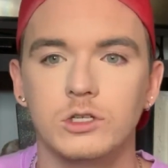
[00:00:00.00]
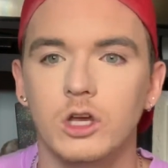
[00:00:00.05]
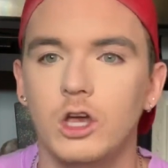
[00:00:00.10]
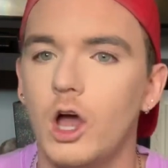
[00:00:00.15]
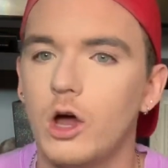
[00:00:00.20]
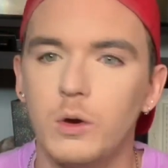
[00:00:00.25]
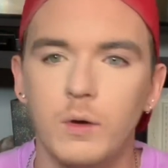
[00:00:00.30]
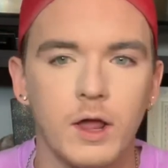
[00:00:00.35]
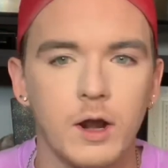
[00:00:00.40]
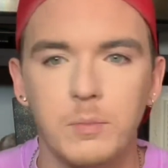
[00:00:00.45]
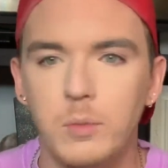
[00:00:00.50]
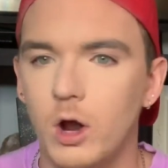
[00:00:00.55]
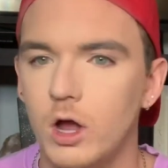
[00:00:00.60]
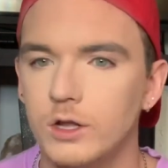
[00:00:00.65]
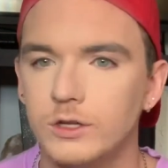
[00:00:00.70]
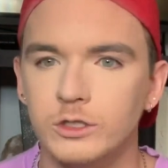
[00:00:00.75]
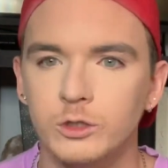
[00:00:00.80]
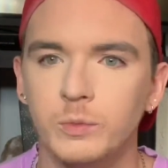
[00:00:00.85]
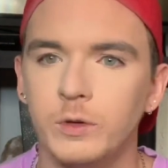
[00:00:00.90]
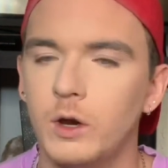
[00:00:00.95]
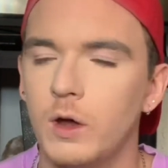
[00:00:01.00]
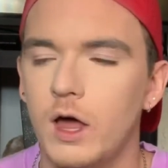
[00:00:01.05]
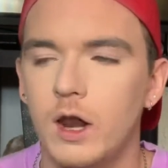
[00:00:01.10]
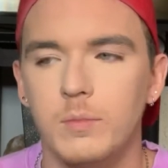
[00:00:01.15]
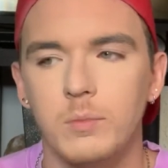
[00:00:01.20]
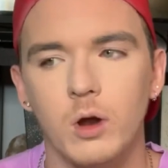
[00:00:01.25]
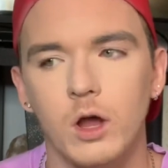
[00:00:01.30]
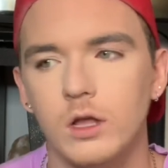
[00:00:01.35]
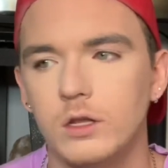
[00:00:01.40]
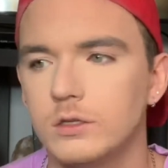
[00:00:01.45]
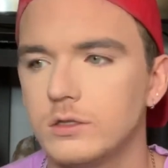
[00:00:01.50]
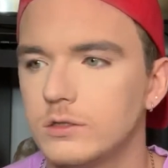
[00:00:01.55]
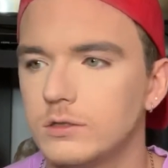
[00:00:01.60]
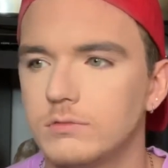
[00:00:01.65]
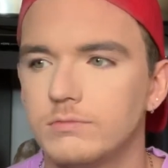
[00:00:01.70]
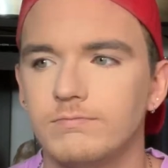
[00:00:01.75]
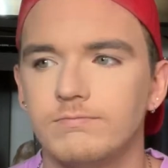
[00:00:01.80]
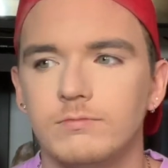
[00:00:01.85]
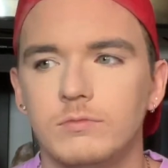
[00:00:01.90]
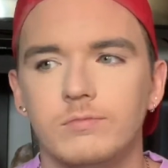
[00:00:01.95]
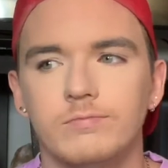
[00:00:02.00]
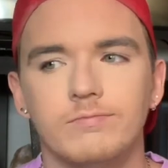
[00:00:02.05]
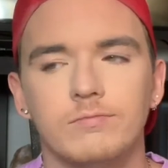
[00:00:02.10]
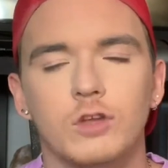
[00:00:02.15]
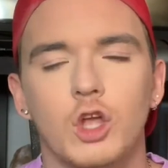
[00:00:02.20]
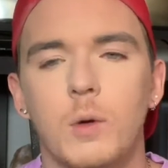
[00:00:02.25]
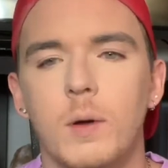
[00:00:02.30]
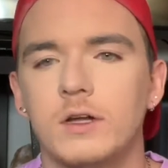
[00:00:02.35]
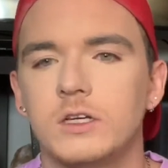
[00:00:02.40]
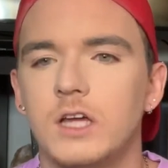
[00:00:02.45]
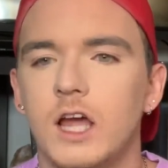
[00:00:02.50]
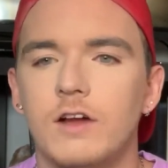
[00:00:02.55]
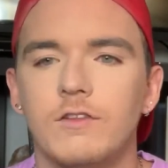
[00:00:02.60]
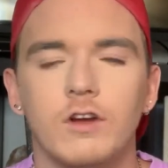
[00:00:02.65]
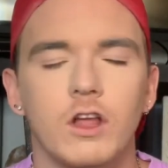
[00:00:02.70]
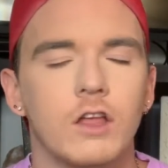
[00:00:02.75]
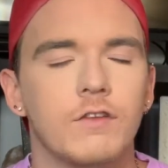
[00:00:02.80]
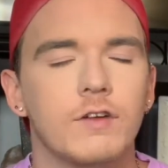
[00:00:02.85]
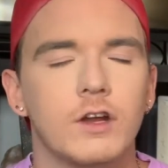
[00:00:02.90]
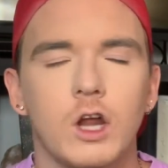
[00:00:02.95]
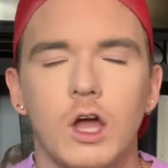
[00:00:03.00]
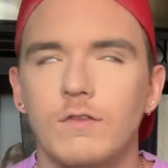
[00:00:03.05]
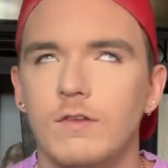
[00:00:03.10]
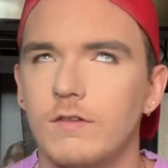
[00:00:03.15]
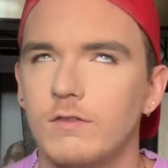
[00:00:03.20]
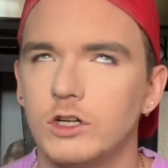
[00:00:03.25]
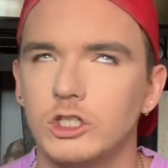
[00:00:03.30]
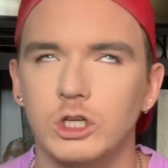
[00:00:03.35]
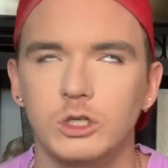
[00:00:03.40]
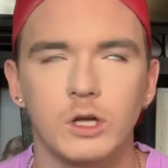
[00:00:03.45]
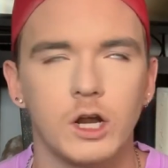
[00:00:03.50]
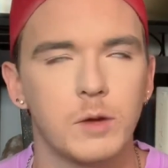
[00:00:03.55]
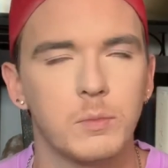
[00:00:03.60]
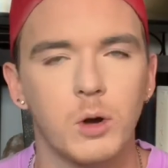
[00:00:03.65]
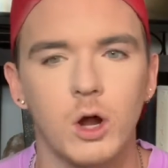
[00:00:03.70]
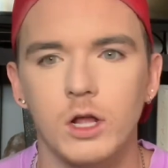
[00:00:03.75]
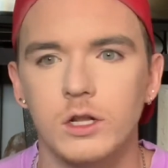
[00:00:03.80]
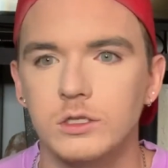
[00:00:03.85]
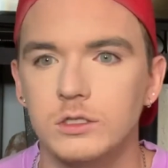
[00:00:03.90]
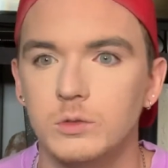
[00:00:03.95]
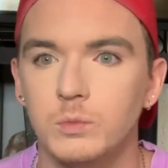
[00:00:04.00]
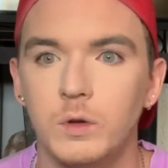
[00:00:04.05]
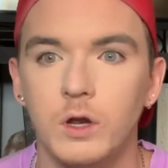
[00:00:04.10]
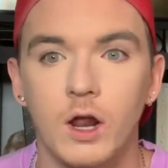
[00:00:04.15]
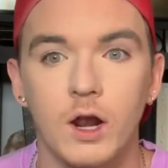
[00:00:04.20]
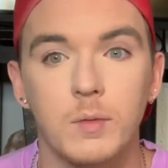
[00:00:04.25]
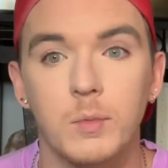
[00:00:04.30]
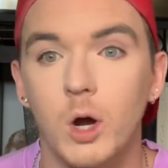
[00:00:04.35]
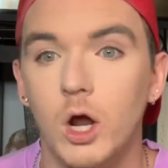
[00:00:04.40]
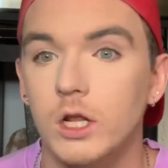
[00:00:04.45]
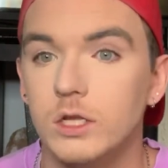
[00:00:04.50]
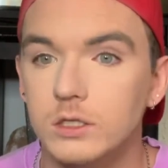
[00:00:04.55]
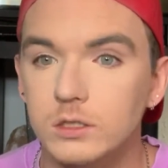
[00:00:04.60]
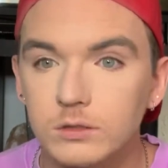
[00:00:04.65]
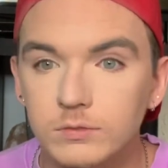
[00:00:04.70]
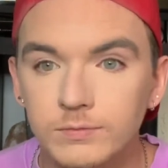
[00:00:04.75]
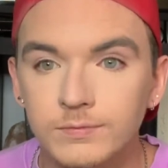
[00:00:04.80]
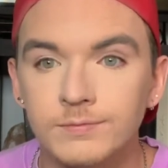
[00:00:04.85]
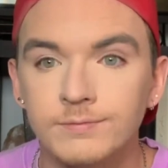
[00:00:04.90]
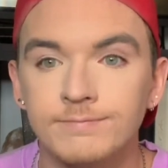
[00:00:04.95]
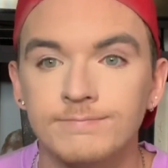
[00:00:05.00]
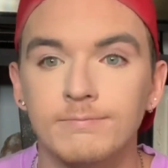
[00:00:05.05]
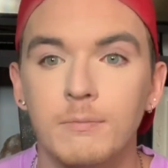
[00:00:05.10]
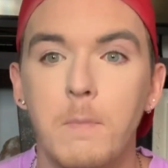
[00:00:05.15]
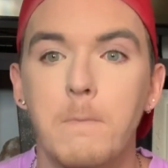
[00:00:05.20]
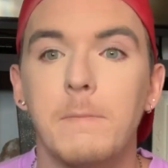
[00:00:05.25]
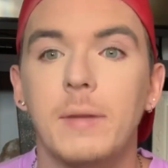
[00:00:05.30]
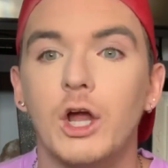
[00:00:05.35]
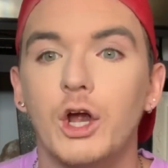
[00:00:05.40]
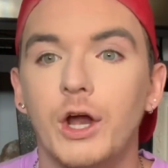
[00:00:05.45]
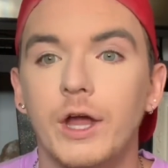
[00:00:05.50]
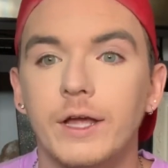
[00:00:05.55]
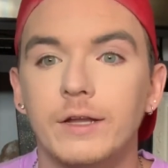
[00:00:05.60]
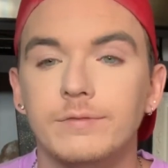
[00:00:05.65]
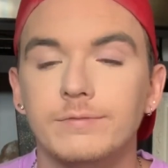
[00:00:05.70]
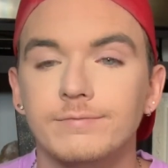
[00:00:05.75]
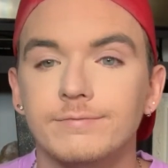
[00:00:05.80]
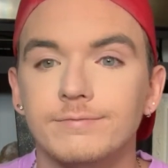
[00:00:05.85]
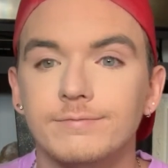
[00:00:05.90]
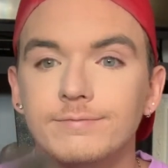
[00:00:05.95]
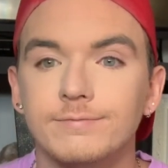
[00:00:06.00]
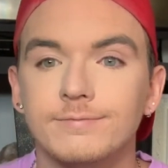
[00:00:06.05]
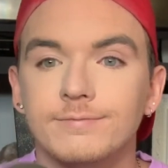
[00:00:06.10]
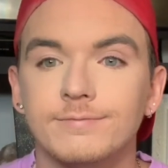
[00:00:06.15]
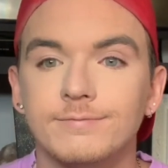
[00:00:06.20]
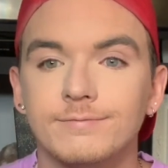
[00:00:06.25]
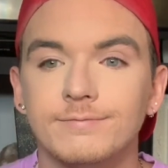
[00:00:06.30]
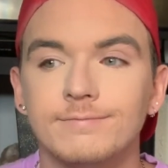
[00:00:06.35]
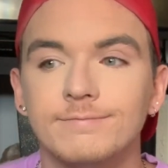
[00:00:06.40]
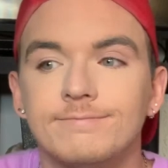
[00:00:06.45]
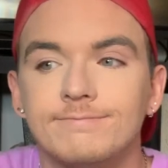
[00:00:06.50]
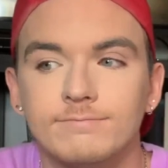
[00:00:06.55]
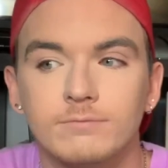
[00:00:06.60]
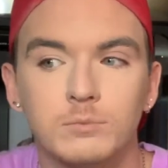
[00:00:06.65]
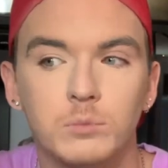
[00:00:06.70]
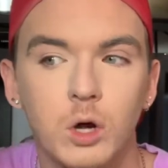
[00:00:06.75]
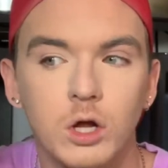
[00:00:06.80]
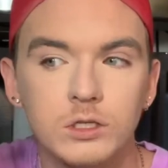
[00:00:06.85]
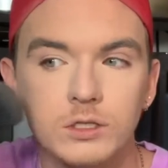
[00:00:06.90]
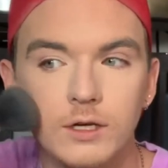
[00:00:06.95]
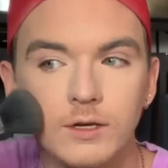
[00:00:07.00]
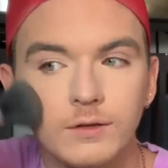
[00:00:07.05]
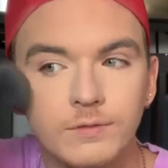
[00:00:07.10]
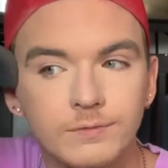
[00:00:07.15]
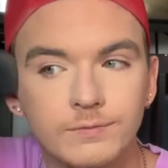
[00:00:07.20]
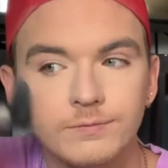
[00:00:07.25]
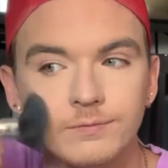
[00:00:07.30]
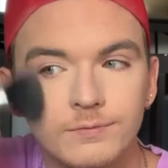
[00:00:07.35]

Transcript: Y'all know how to bronze. We know how to bronze. Go back to every other video I've ever showed you how to bronze. We know how to bronze. Period. Bronzing.